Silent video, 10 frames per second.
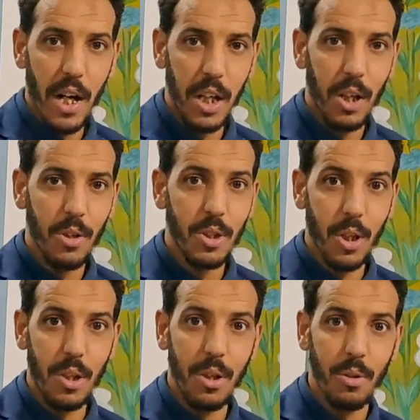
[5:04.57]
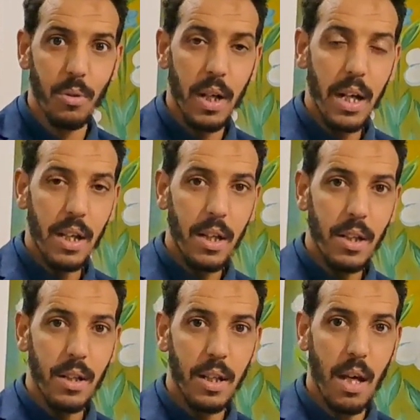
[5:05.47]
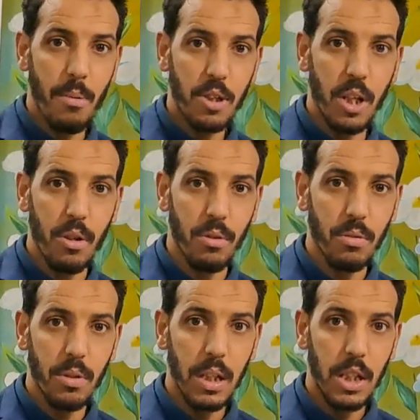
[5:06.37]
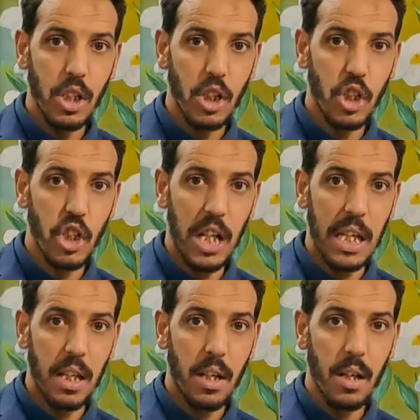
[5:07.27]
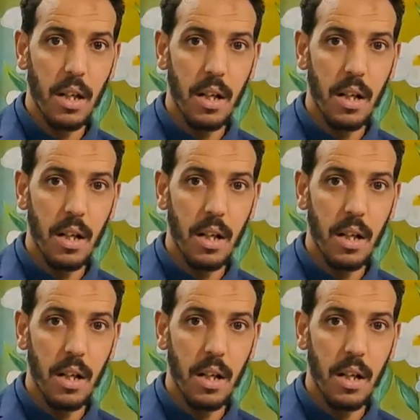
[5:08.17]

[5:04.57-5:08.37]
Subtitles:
Very good. Do you. Number two, she.